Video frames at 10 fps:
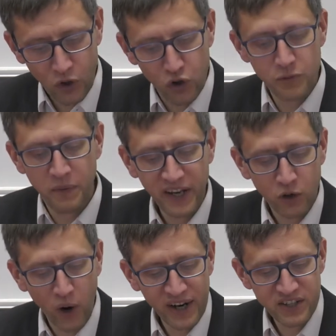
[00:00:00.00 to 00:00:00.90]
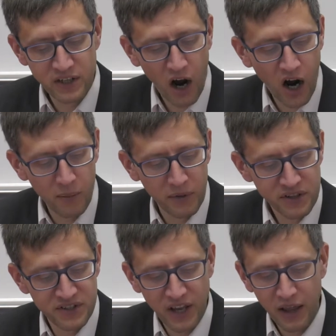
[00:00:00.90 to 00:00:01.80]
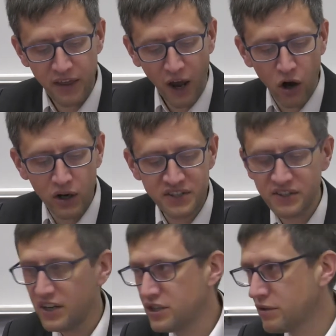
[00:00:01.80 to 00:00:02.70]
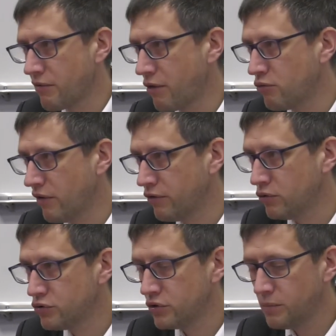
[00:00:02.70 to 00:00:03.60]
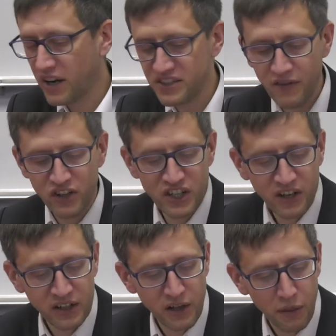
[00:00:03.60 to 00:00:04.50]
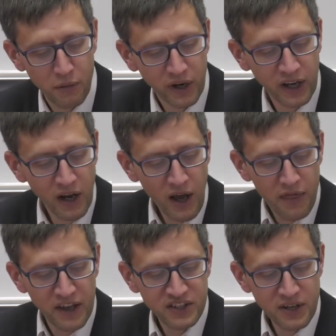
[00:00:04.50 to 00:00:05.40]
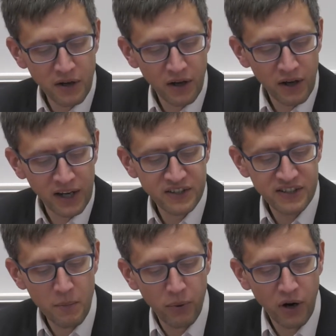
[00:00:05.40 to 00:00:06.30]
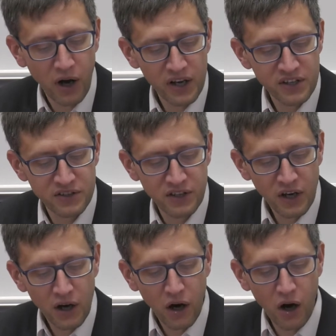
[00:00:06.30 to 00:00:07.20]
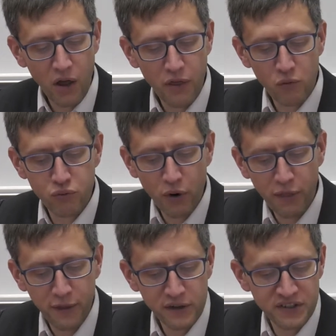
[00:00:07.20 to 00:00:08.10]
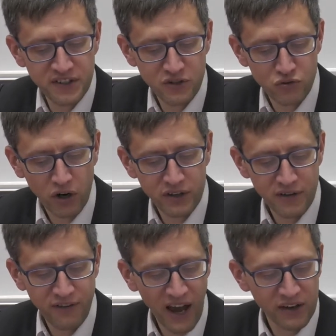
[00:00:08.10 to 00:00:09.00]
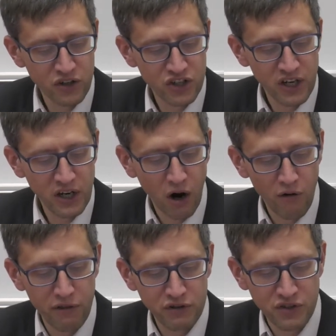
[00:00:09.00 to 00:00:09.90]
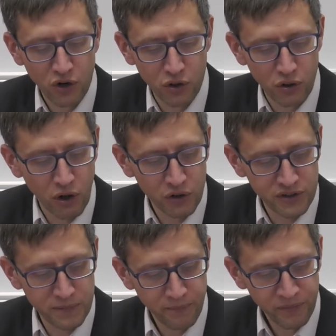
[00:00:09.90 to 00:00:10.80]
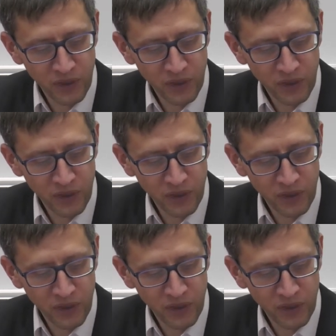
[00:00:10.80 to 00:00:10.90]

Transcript: could be quaint and harmless in the early stages of the revolution, by 1793, it symbolized the ruthless, destructive energy of the sans-culottes.